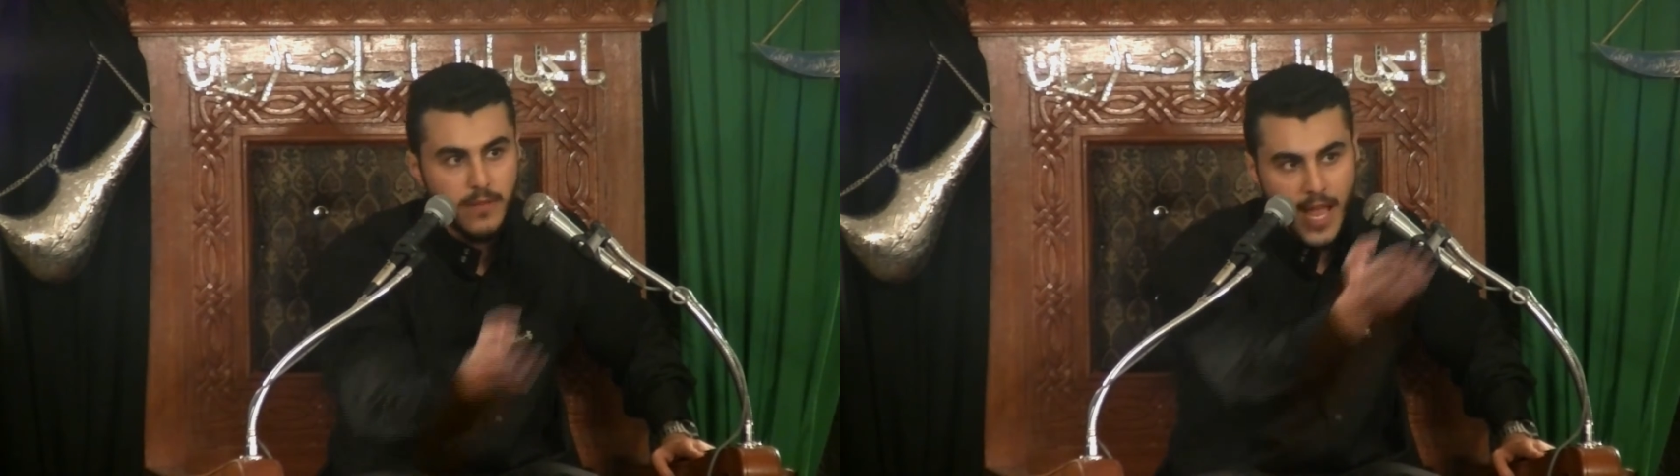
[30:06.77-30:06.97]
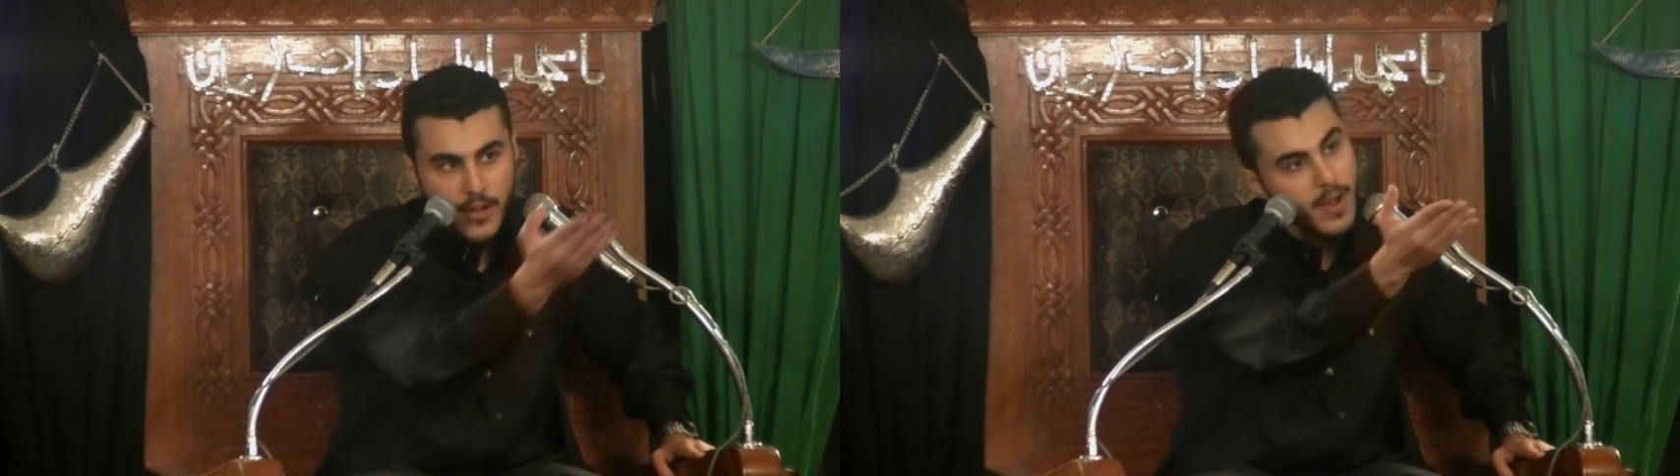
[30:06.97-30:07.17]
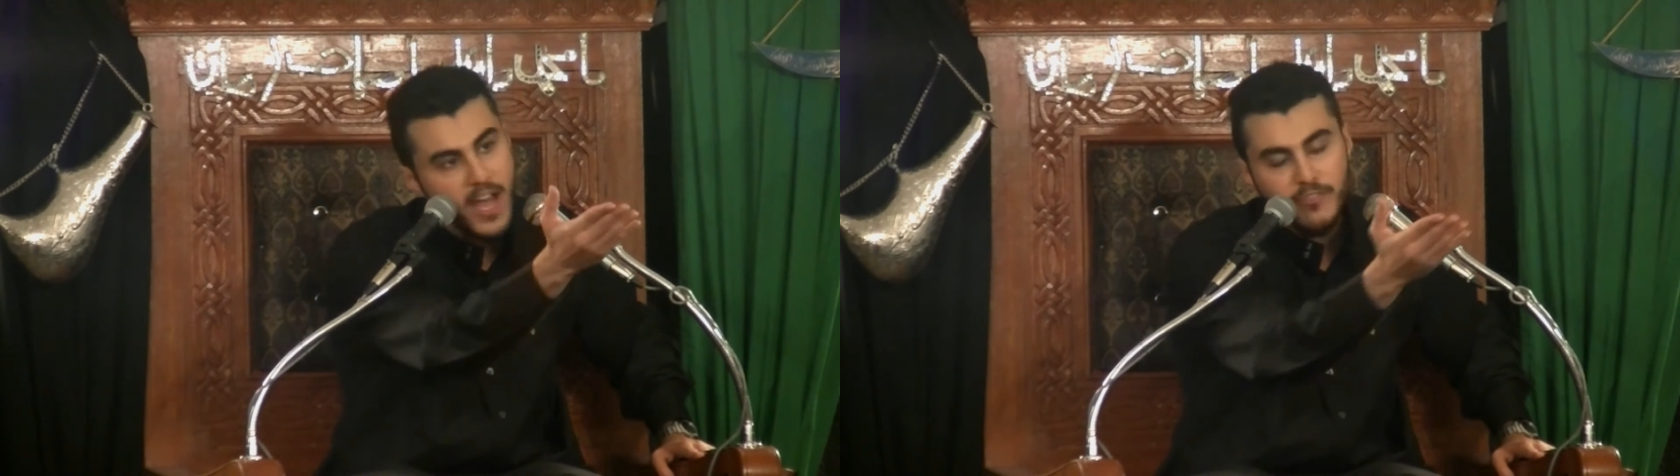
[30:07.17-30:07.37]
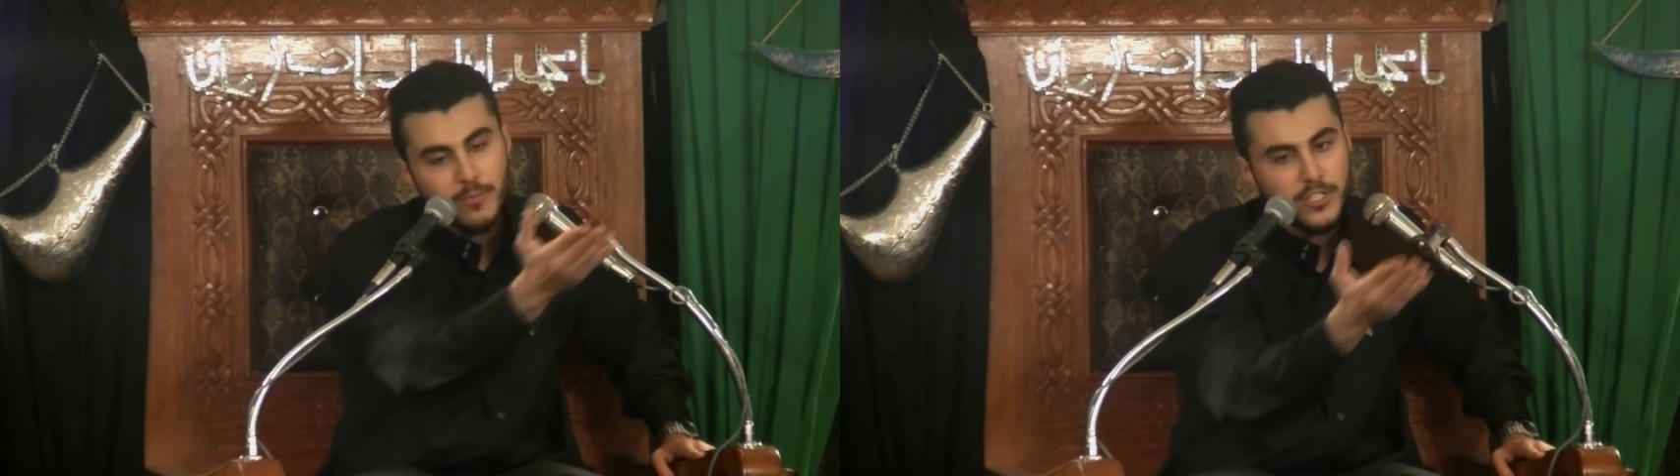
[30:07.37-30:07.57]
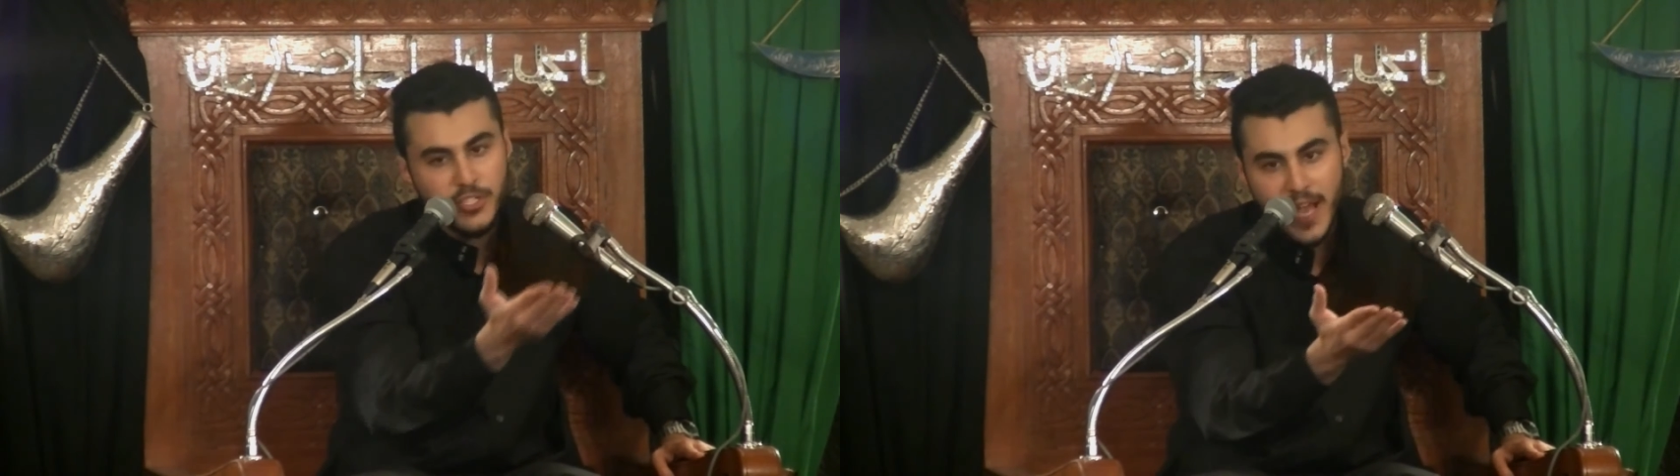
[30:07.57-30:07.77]
I don't have
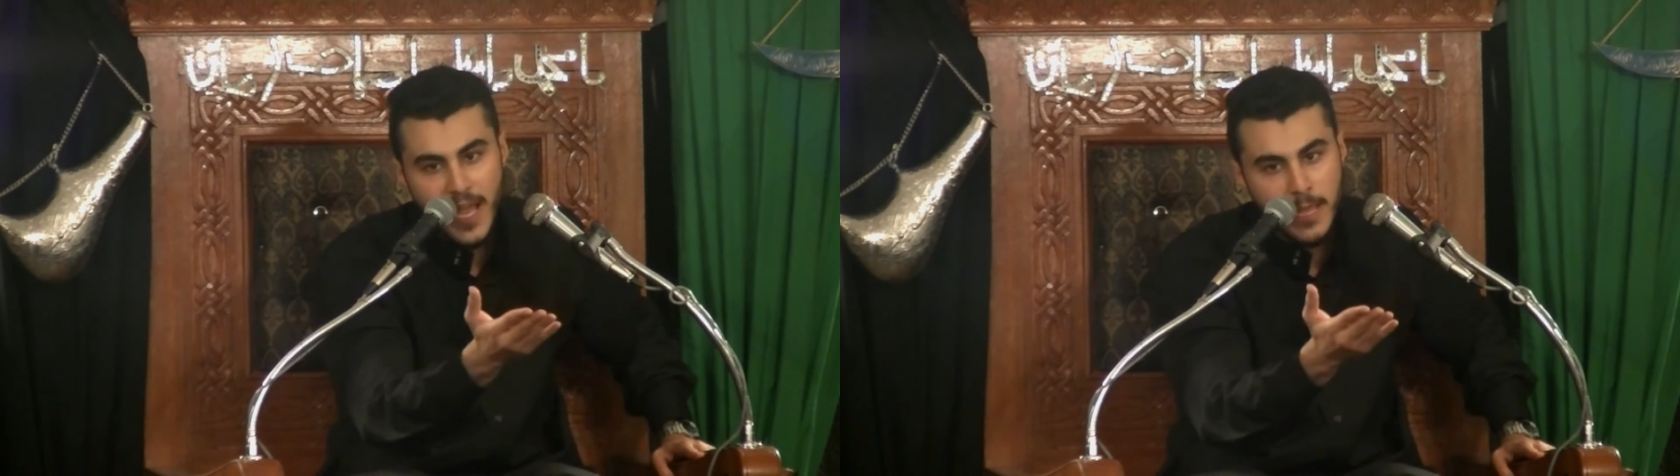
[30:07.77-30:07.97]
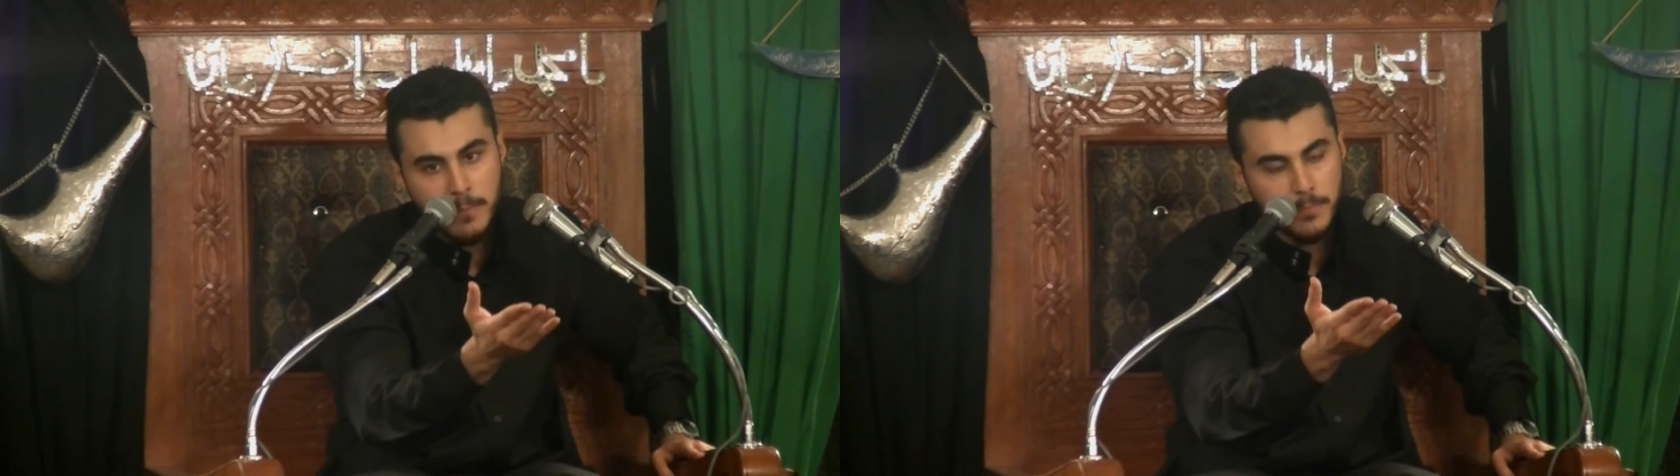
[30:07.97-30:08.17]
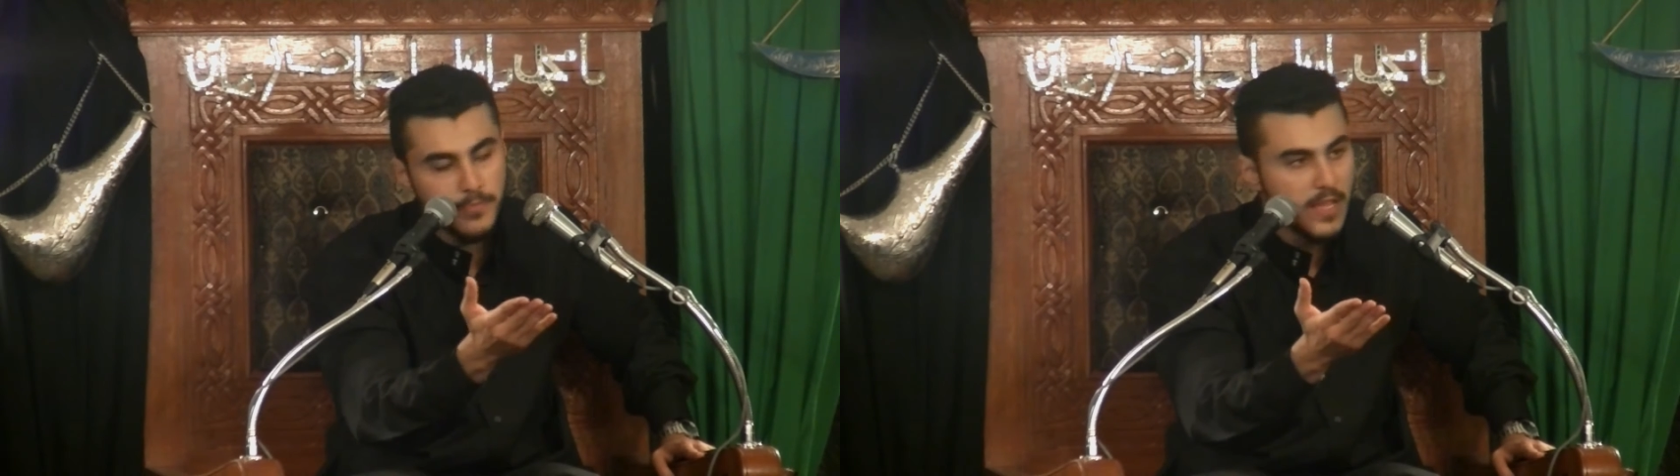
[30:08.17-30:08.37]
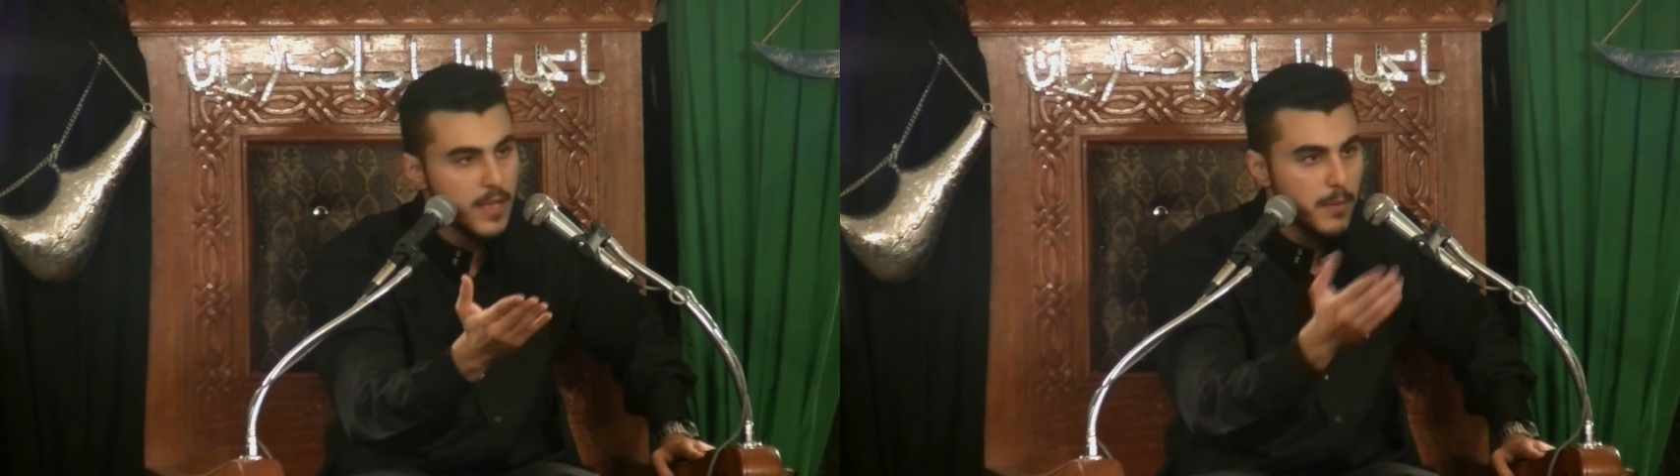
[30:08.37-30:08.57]
much time,